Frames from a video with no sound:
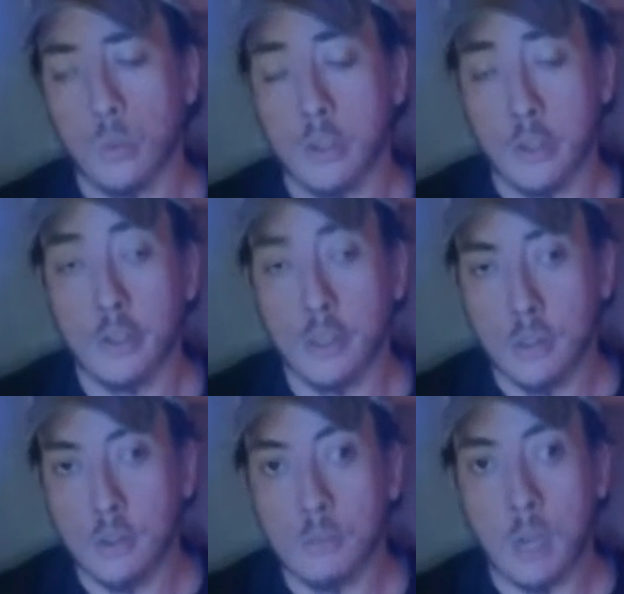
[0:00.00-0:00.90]
when you do,
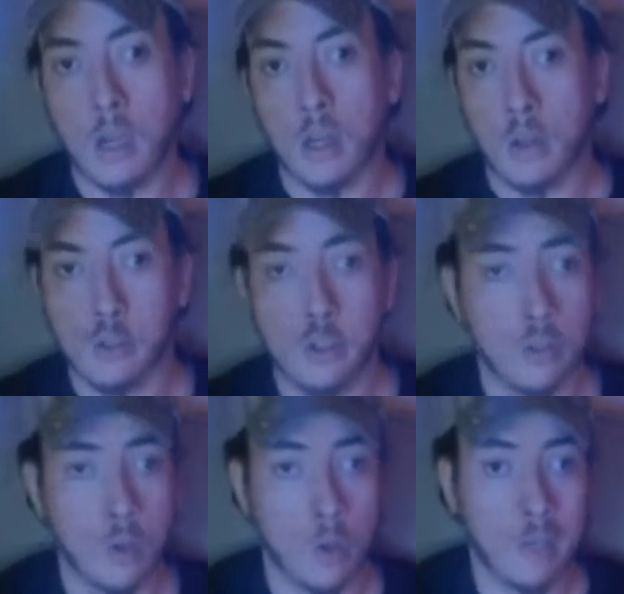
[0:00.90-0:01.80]
you might notice
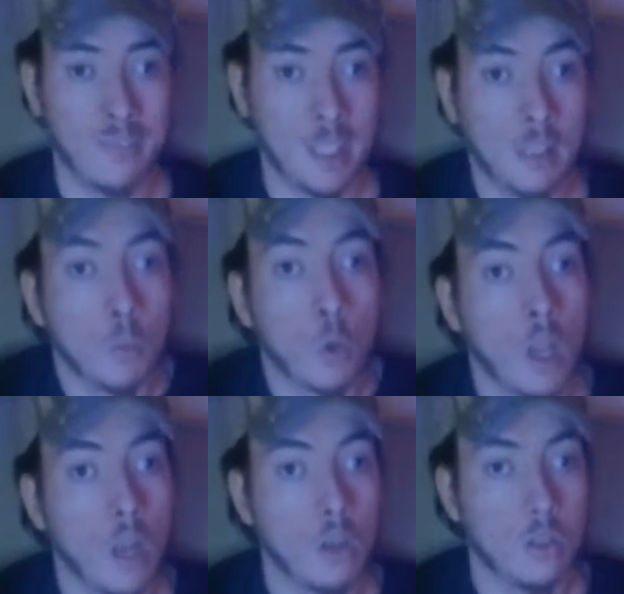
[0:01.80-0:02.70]
you don't have any more
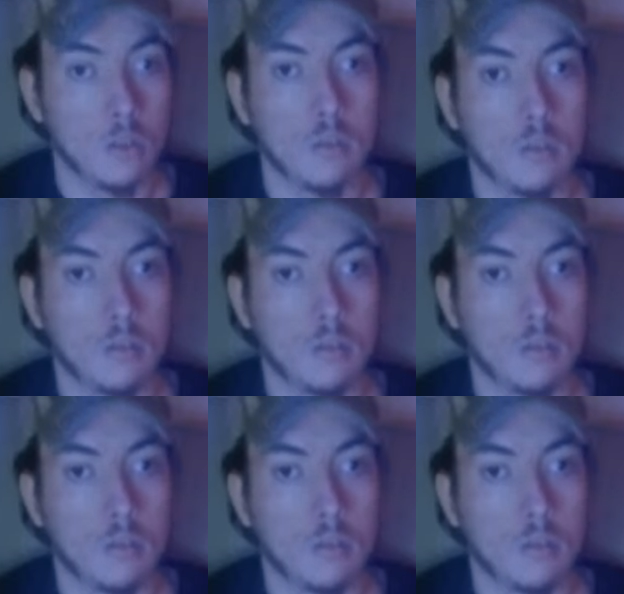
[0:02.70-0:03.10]
characters.